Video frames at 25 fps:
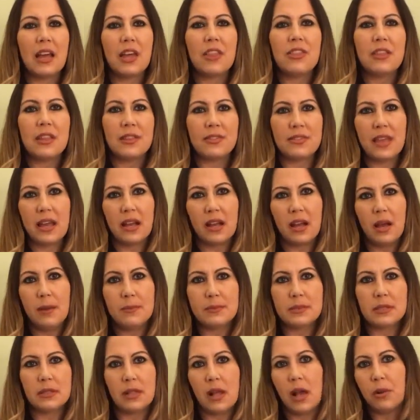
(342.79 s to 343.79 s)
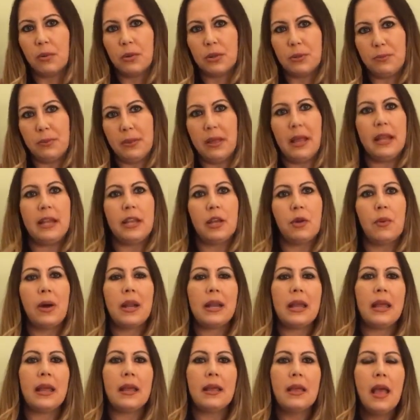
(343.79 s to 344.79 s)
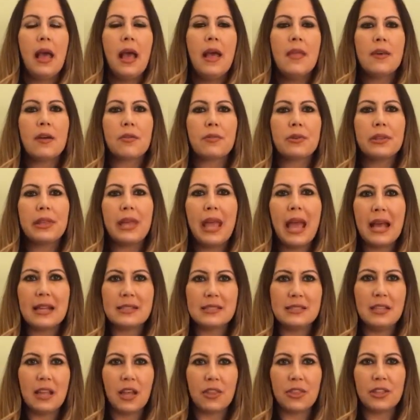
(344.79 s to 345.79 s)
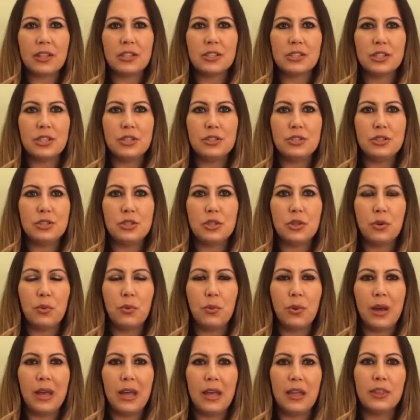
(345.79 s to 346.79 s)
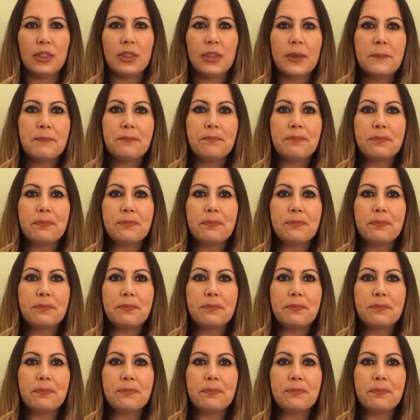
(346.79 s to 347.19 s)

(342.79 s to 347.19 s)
I think, that comes along with planning a wedding that really has nothing to do with